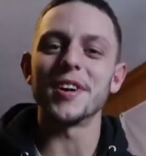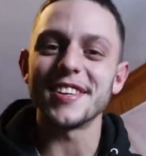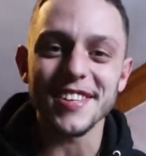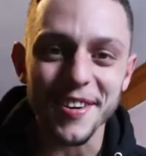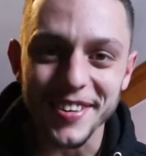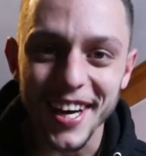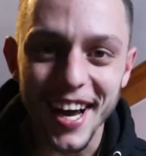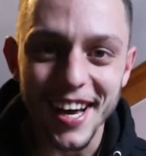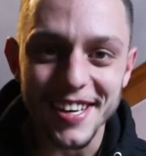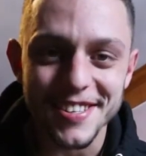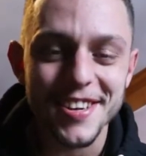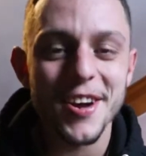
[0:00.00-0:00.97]
is up,
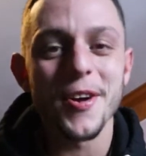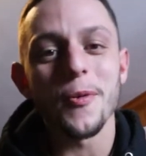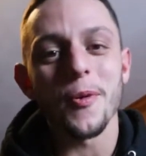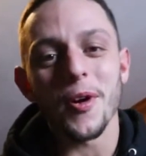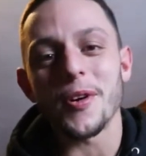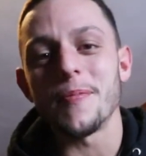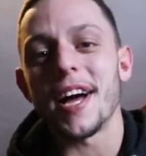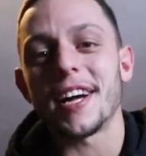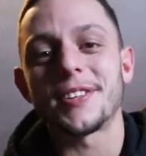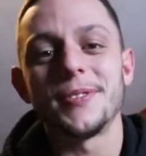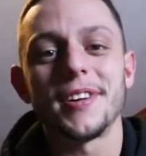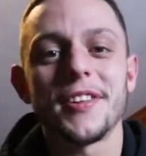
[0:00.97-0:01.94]
guys? Welcome
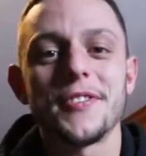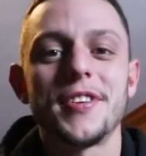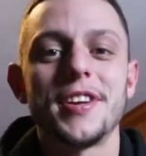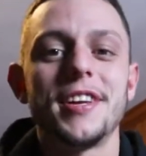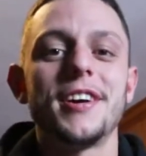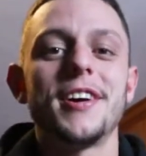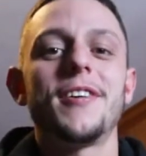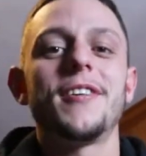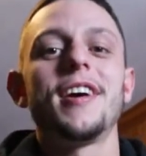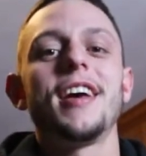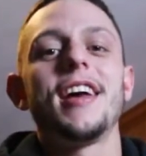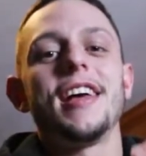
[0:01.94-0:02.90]
back to another video.
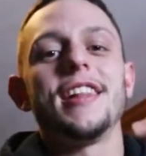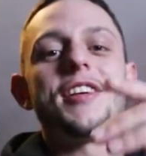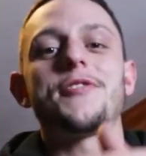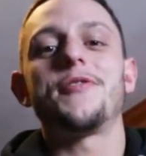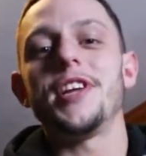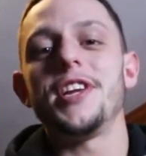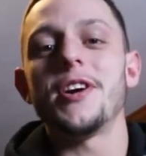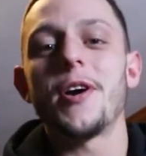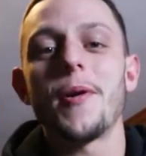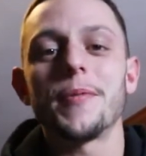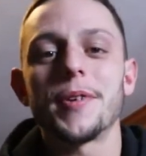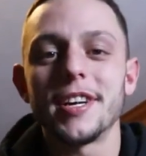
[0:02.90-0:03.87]
In this
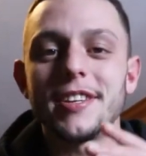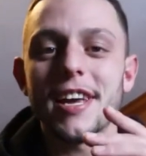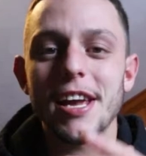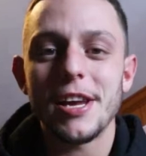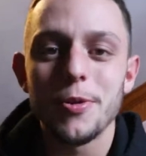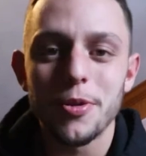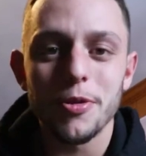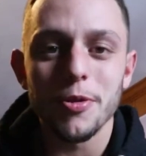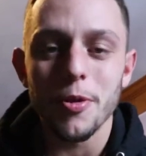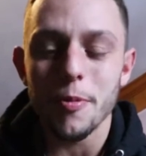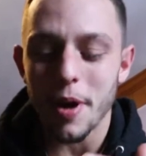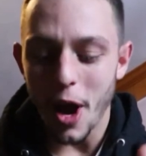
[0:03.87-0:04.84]
video, I'm going to take you
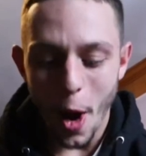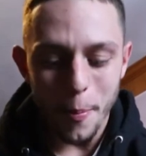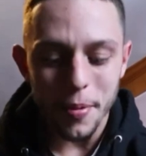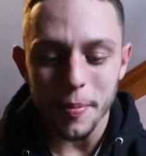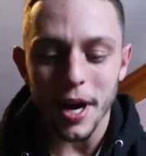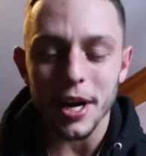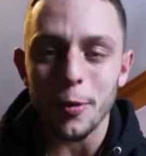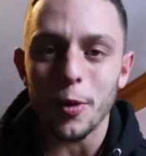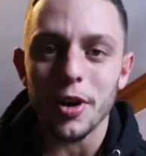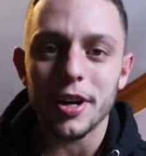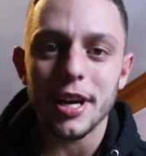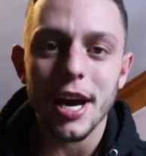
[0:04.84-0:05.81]
through my upper body
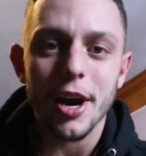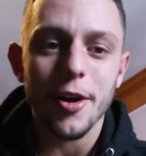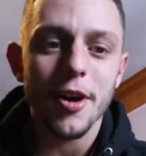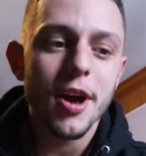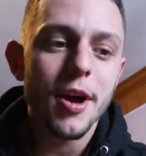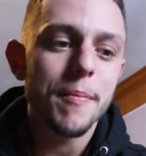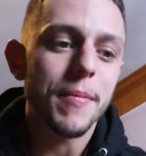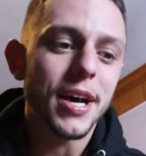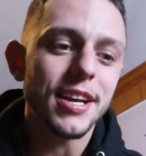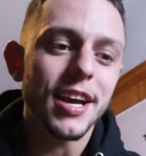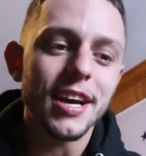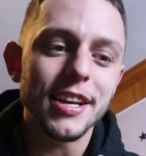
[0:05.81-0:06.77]
workout, my
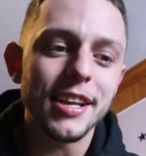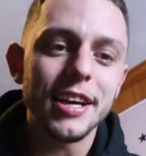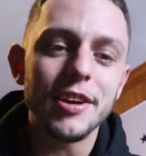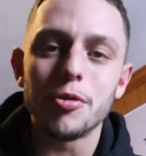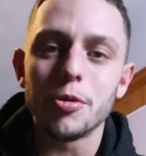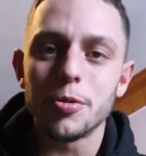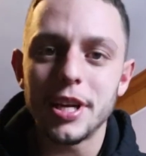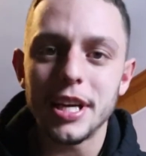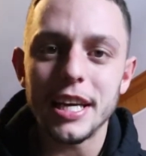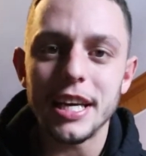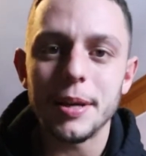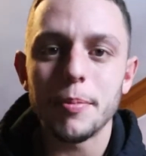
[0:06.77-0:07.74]
nightly
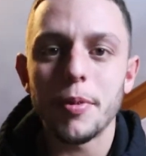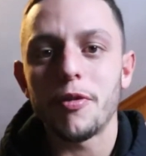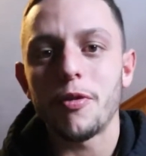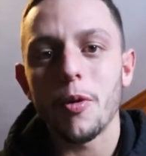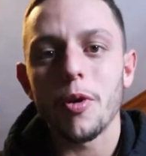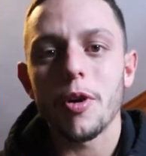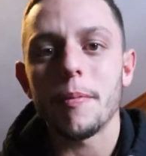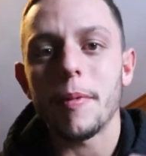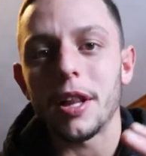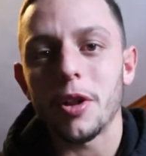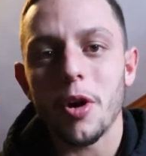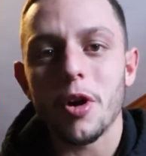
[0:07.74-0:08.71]
routine before my
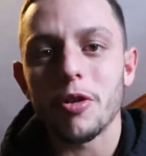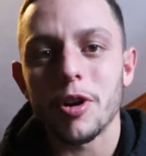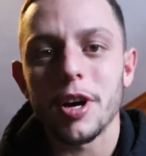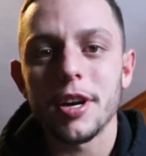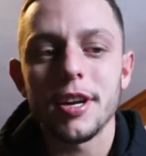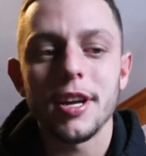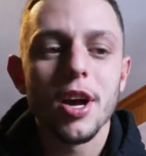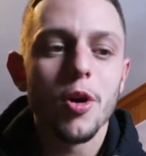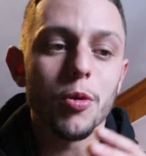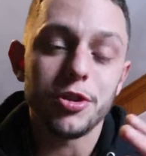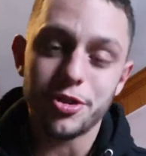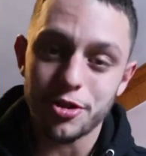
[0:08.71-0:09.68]
long run,
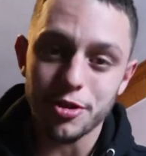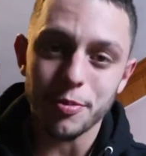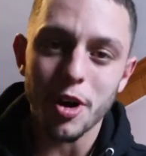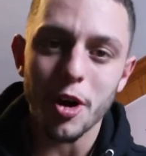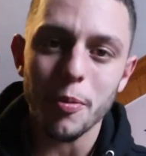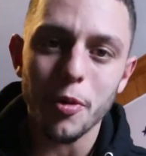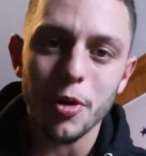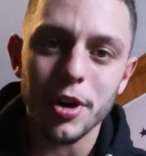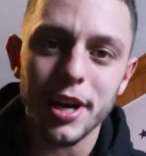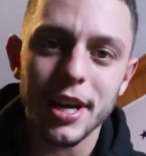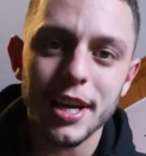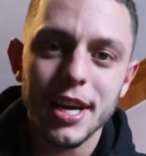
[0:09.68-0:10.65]
which is tomorrow
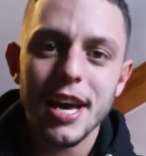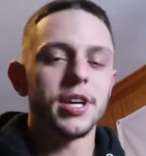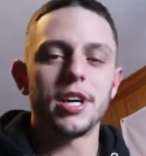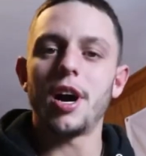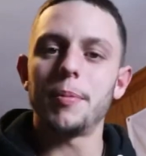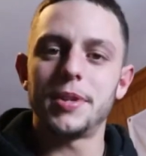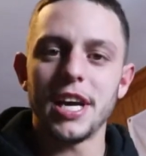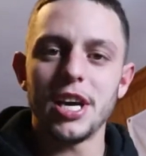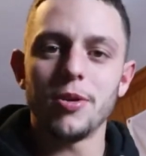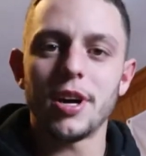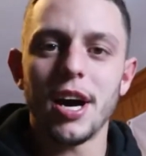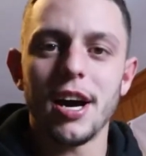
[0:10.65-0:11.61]
morning. I'm going to update
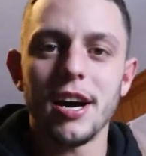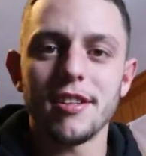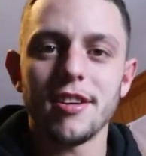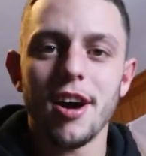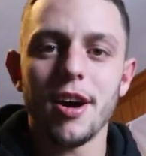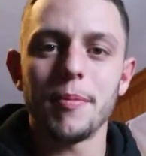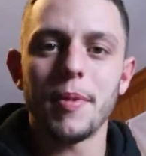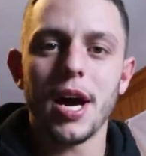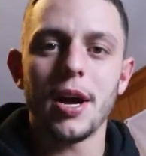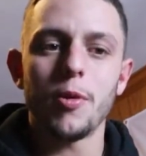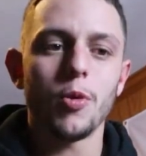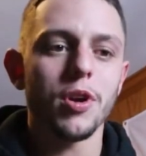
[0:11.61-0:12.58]
you guys on
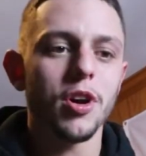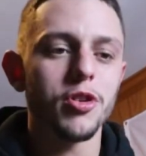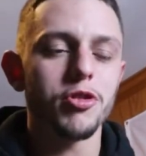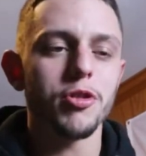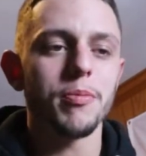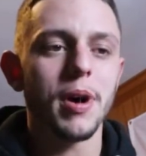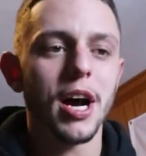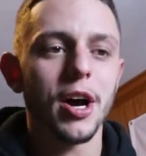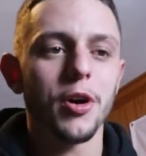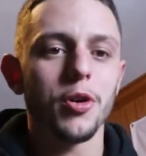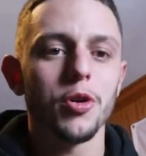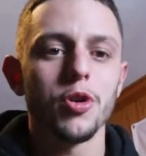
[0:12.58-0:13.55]
my
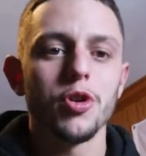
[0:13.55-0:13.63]
100-mile